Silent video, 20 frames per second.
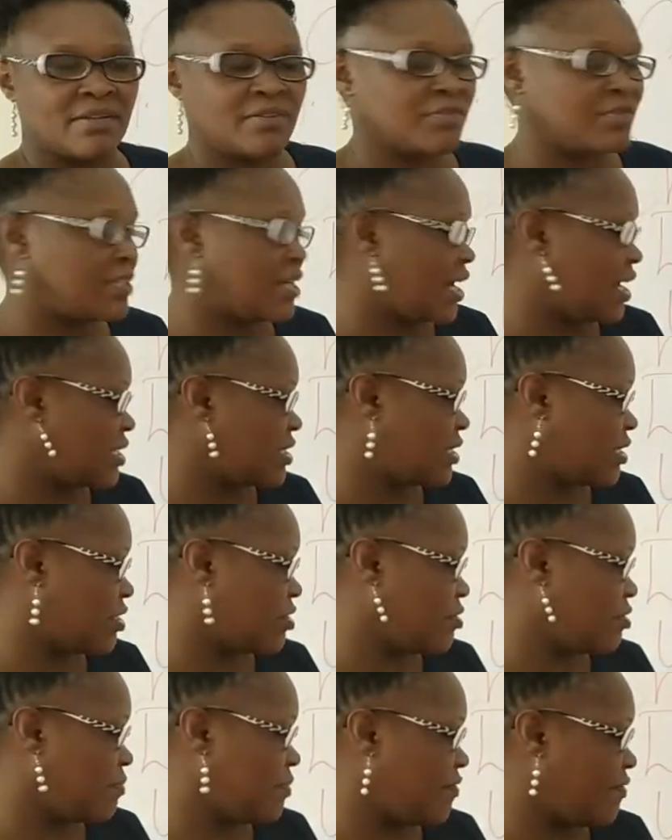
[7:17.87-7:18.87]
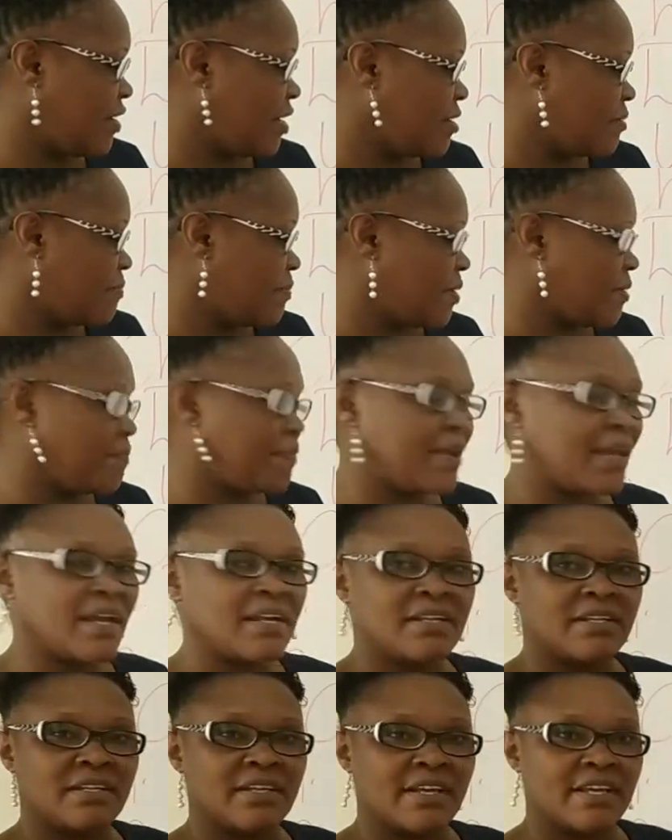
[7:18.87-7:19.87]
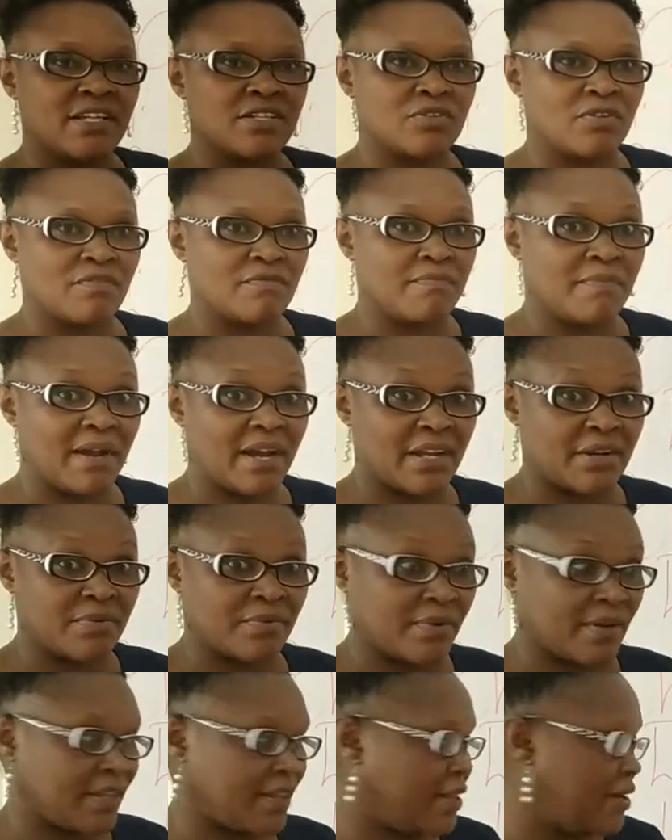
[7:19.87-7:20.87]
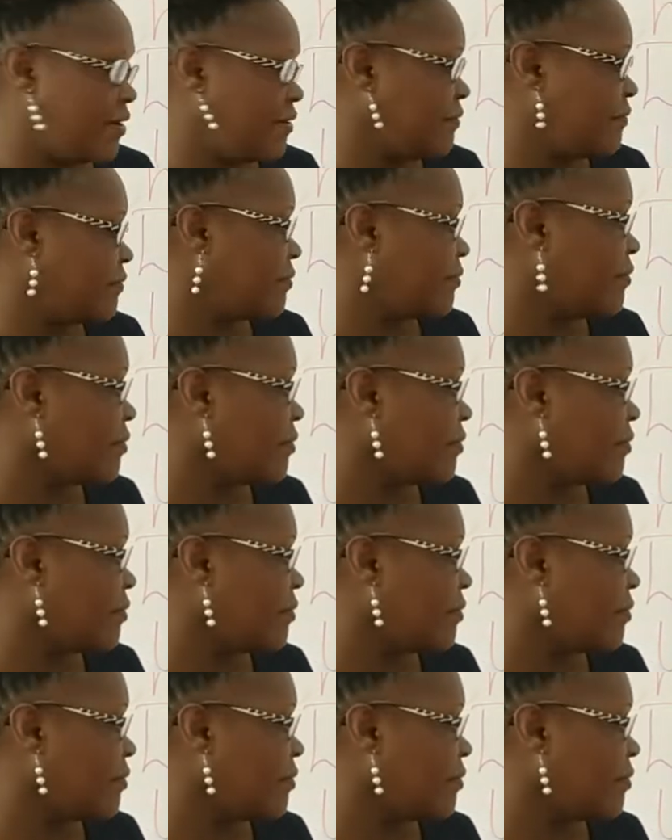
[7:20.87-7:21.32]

You just need to be very prepared in case of bad weather